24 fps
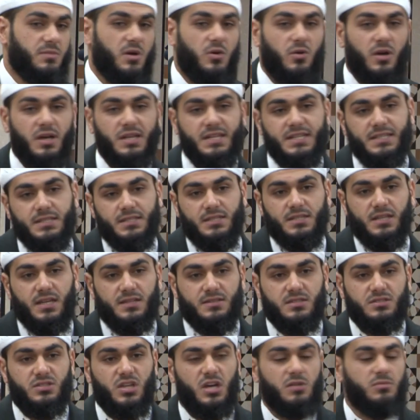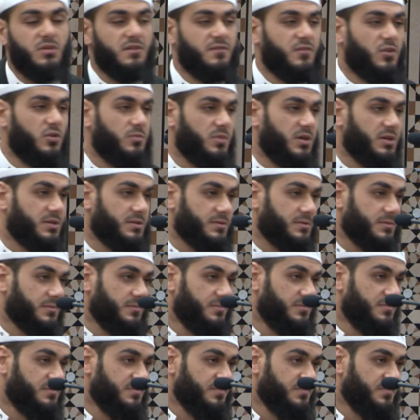Oh Ali, at the time of Umar